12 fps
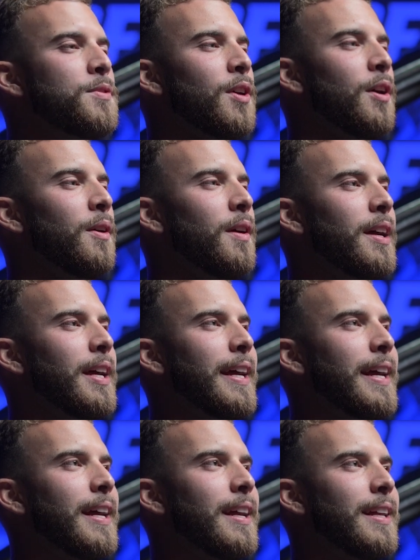So
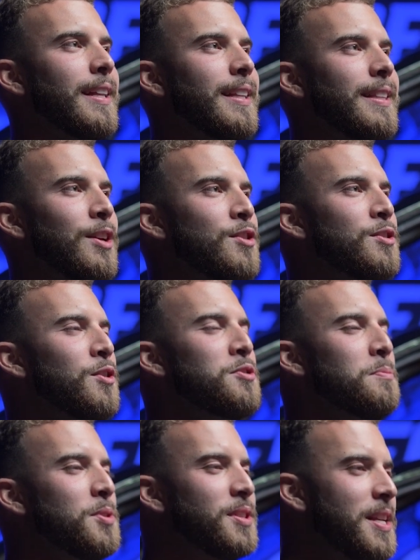there's no
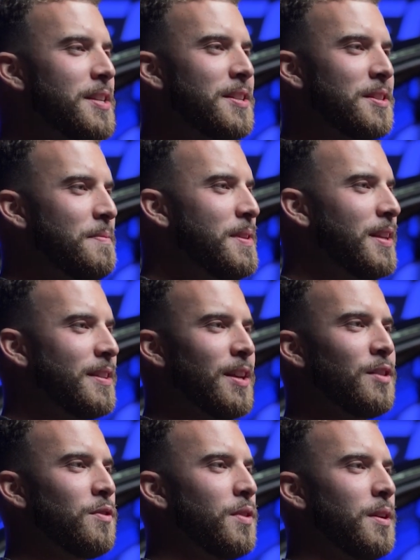superstitious to be
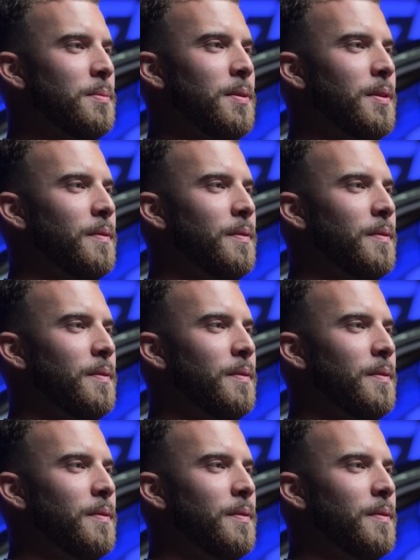successful here, bro.